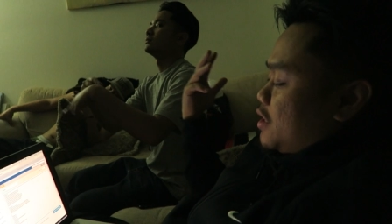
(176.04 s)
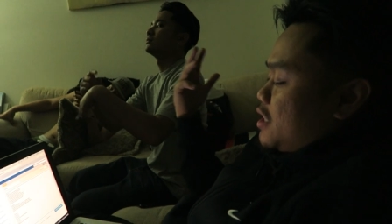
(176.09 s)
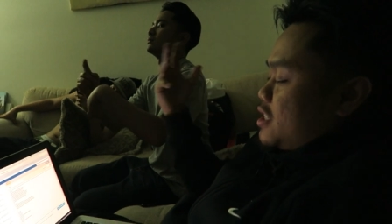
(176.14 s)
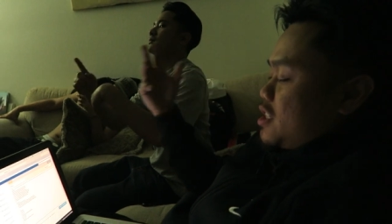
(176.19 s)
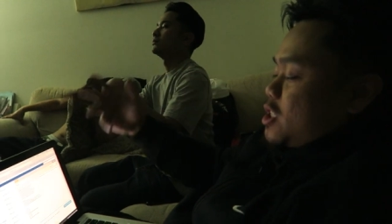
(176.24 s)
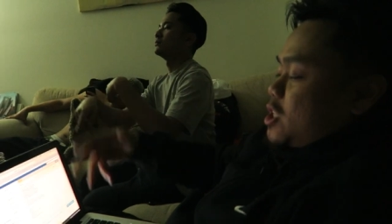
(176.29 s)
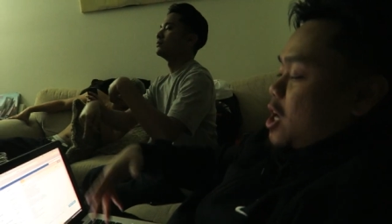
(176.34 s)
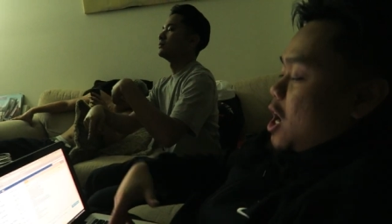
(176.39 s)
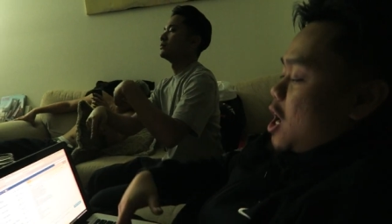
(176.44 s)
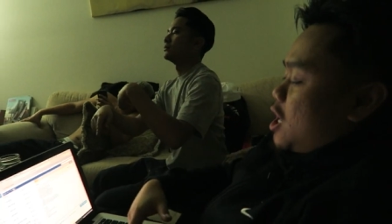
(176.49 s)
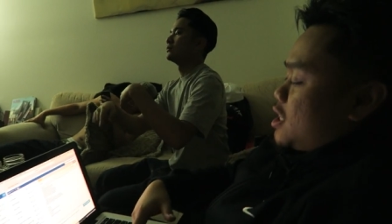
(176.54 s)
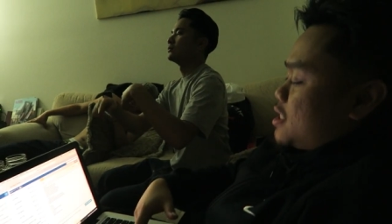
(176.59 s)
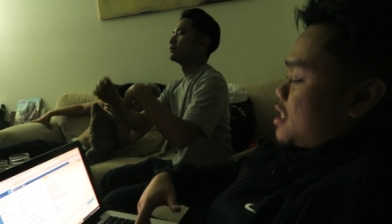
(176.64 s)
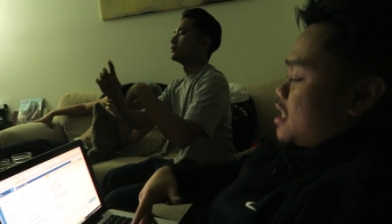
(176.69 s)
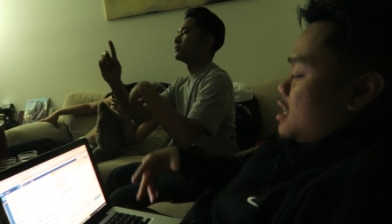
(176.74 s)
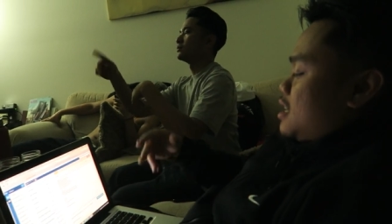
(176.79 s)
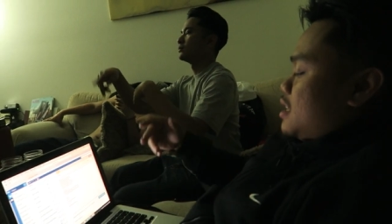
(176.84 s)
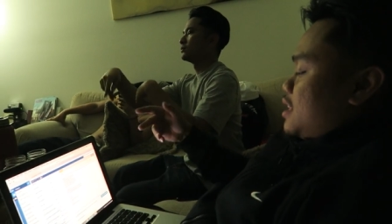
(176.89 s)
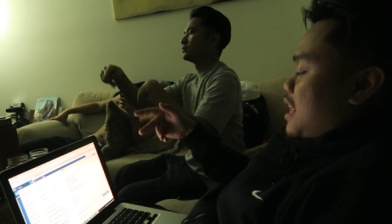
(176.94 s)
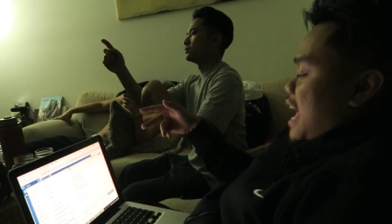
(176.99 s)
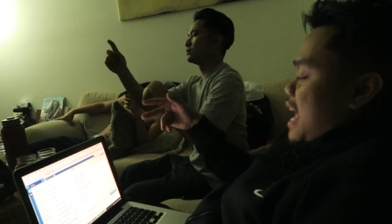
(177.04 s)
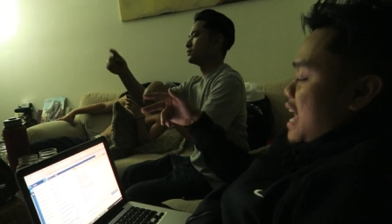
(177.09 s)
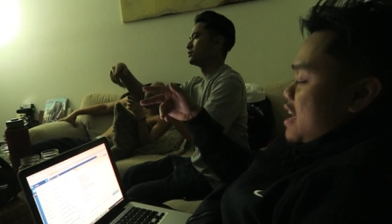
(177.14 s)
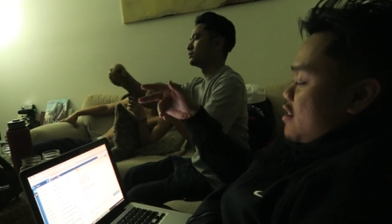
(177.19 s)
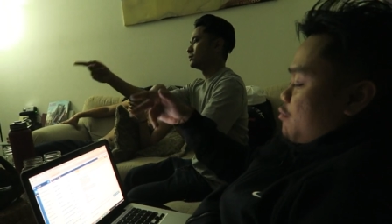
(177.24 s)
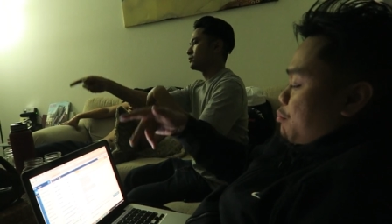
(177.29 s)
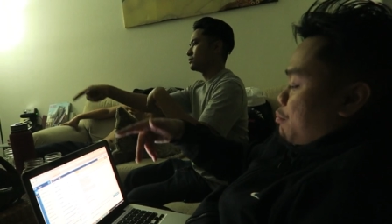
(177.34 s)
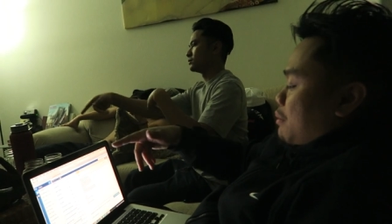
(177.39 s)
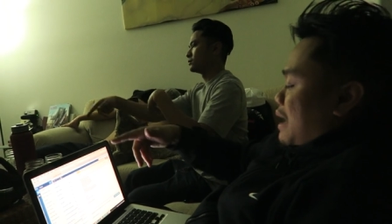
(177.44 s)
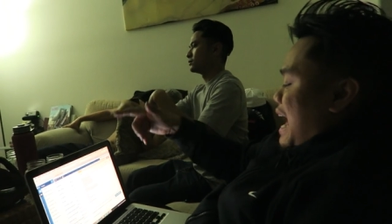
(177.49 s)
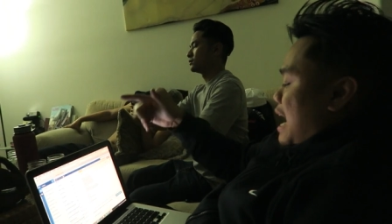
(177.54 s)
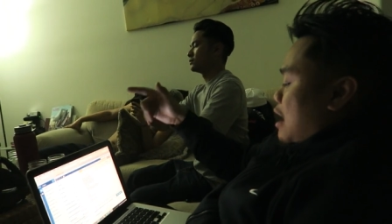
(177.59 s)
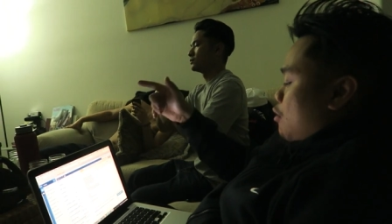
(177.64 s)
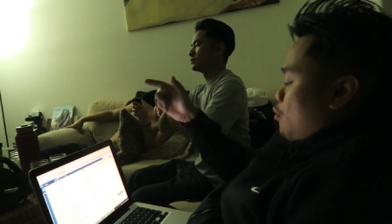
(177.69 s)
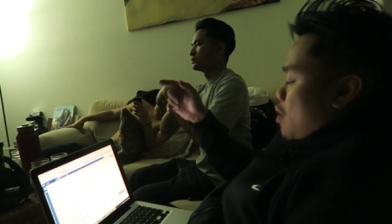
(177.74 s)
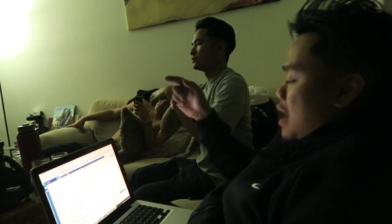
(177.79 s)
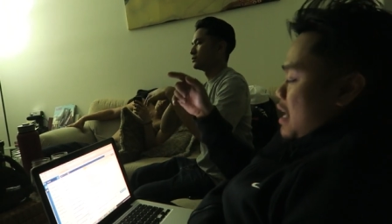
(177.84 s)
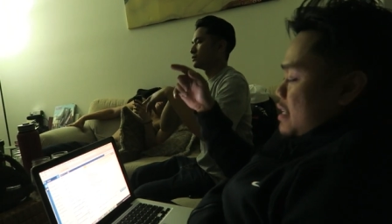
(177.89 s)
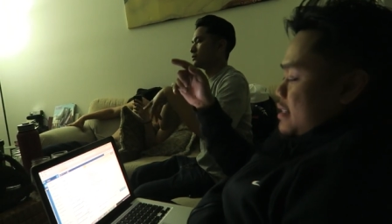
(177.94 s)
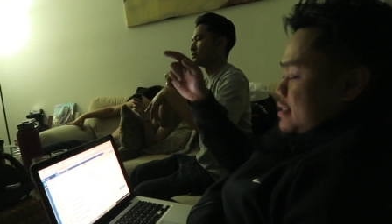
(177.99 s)
for the stars. The 8th block,
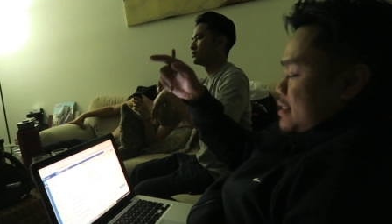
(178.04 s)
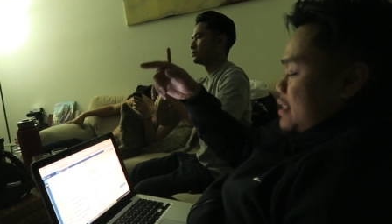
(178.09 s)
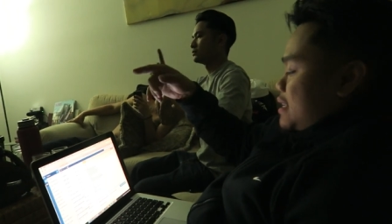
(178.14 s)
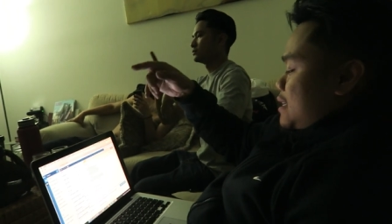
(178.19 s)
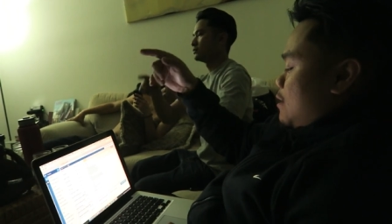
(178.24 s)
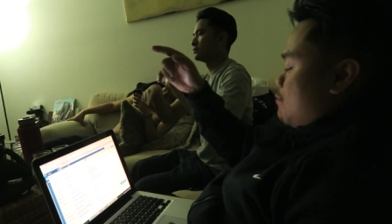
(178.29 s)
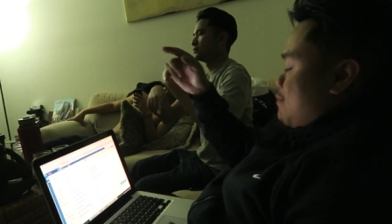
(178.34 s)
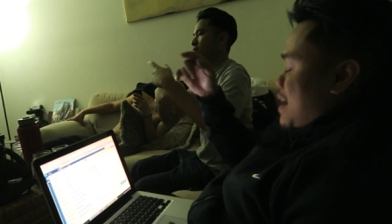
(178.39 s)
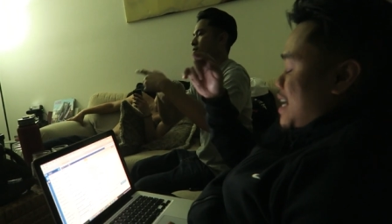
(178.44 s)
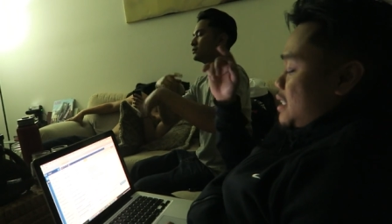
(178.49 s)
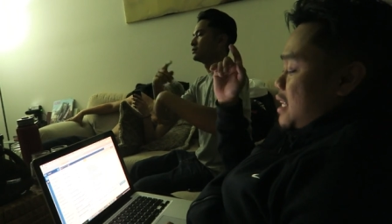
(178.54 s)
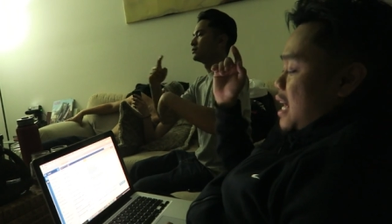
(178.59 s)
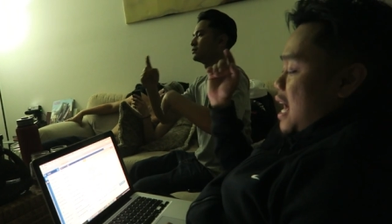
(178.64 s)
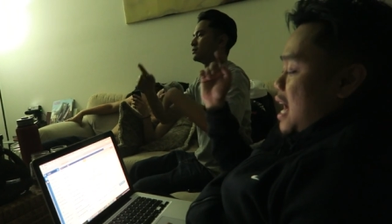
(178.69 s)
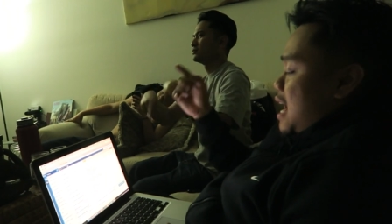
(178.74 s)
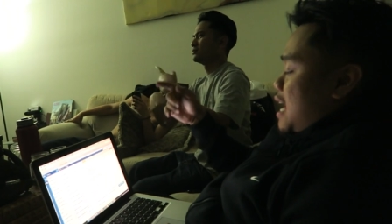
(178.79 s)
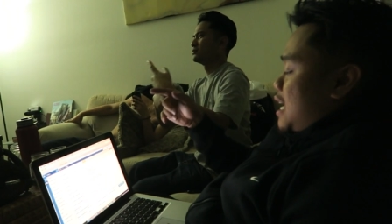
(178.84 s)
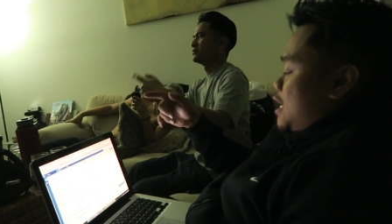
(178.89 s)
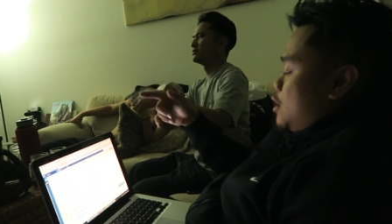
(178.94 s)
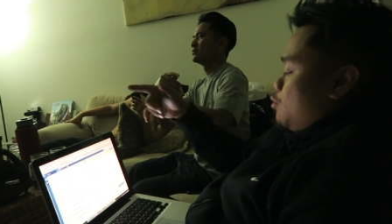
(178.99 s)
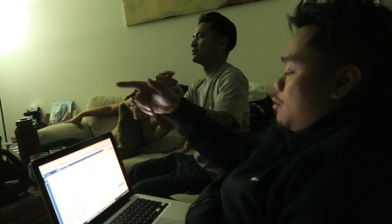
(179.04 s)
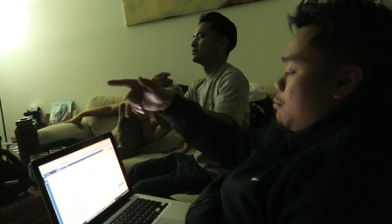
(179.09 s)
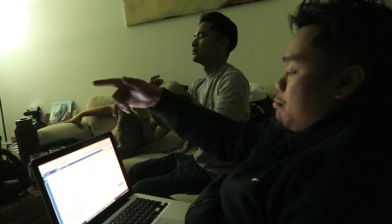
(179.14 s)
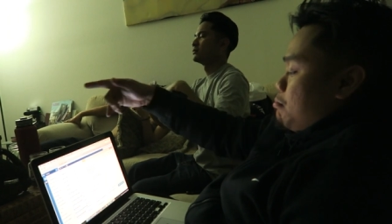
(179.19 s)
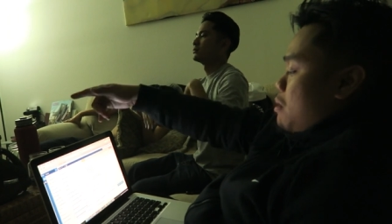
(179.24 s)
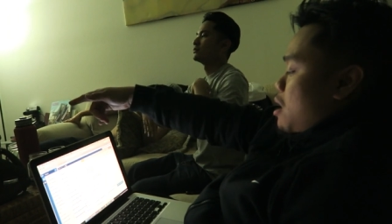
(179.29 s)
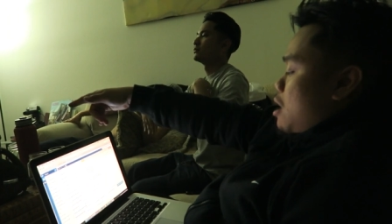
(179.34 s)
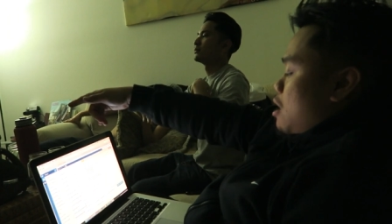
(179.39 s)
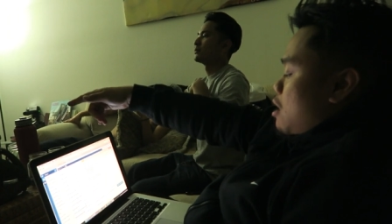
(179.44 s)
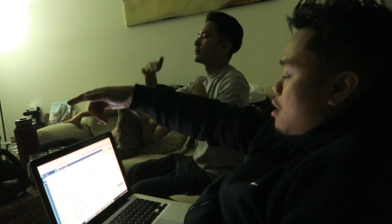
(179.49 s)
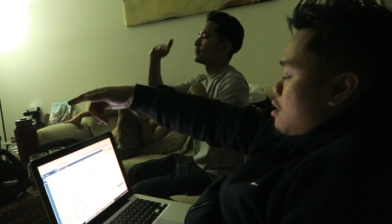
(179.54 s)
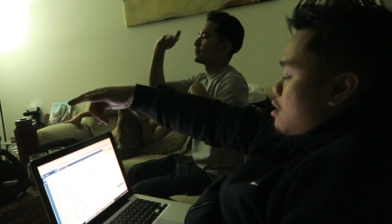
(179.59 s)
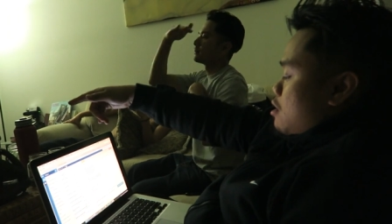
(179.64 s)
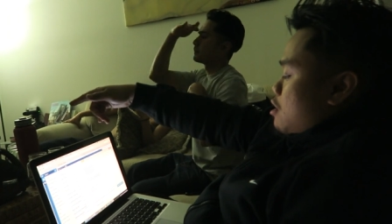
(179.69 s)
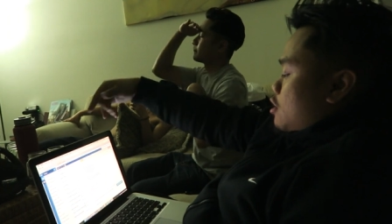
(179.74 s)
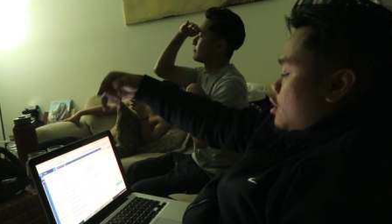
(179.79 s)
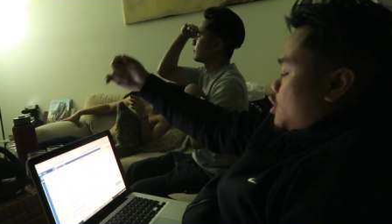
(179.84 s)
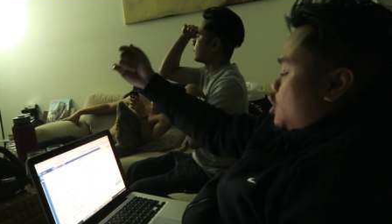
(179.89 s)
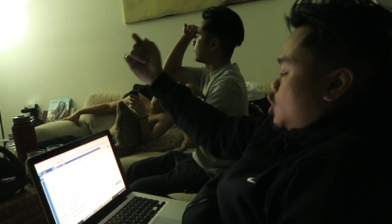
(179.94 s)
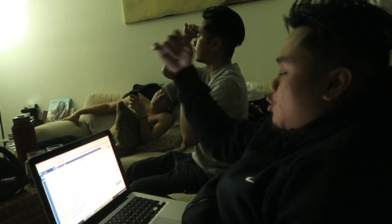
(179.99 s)
why I seen her at the Hollywood Mall.
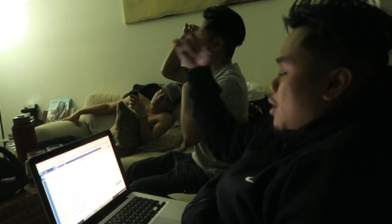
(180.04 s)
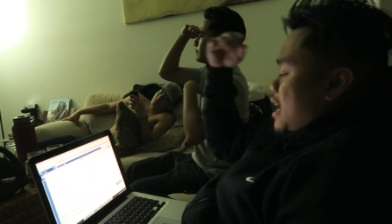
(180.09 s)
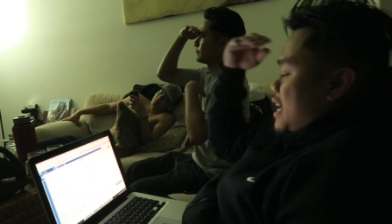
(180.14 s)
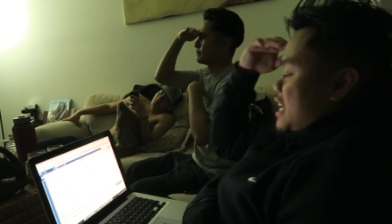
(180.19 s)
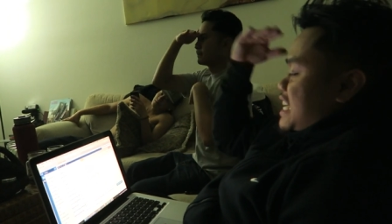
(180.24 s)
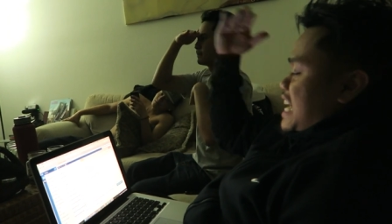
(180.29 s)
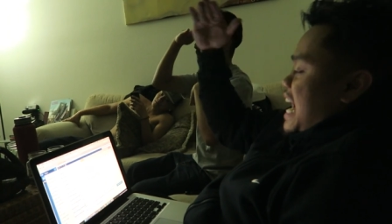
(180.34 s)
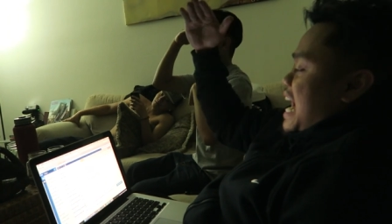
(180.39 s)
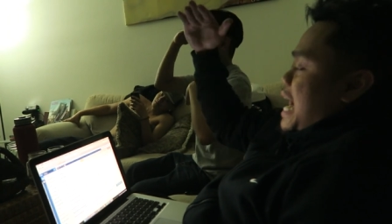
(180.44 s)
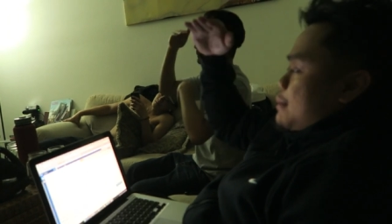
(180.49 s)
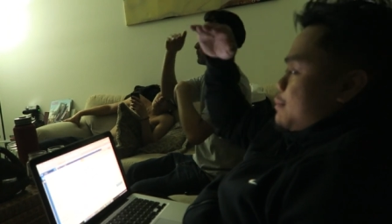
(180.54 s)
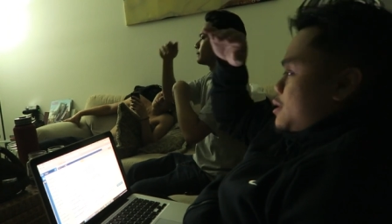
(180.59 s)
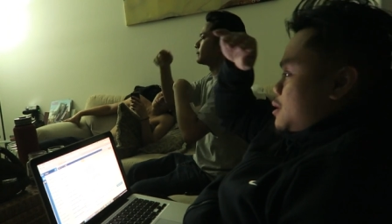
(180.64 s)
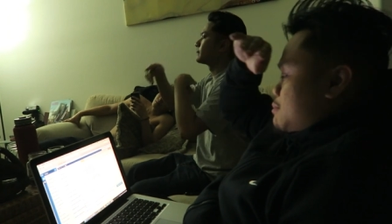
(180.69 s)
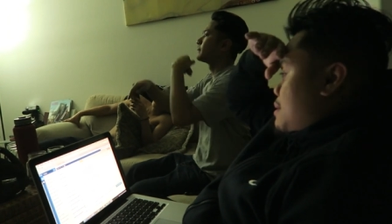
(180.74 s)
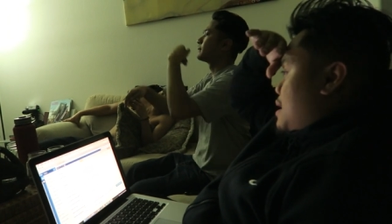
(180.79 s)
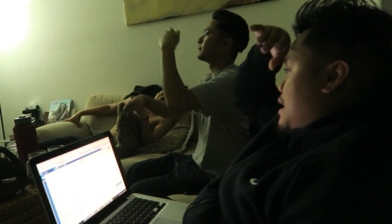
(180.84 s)
Straight cops,